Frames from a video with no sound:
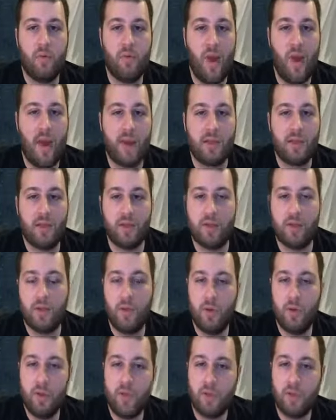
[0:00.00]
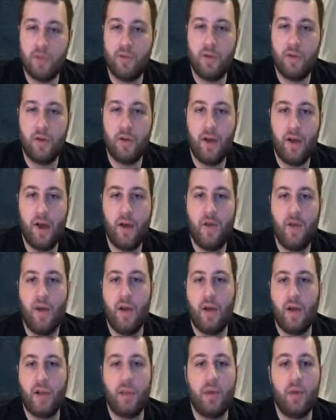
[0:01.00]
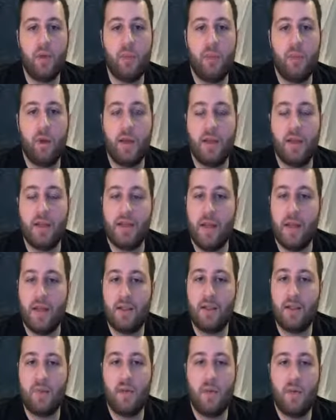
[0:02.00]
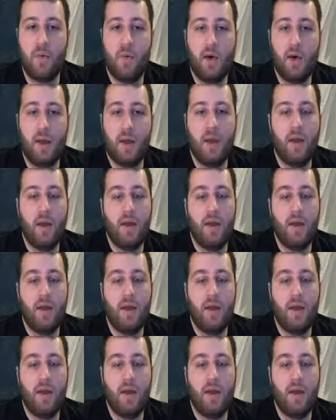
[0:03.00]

racks of clothing to figure it out. You could put it exactly where you want it.